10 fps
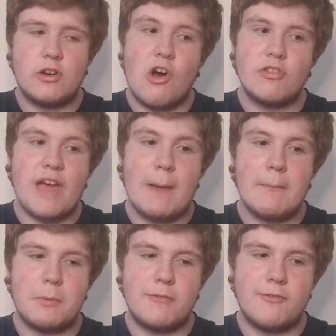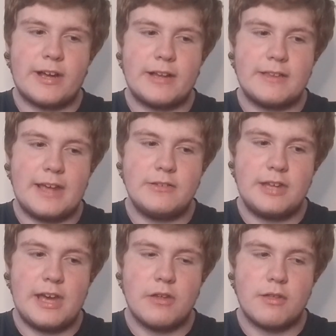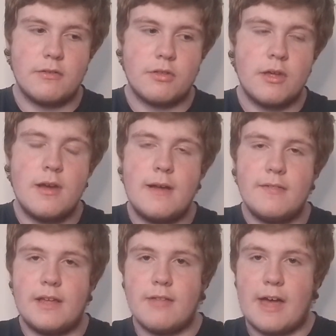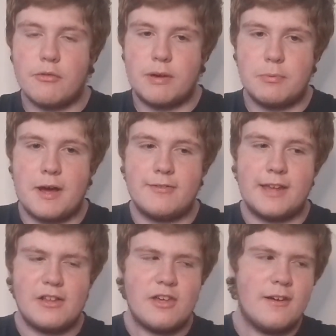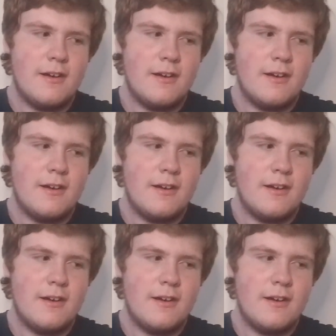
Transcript: god damn, it's been fucking 10 years since it last rebranded.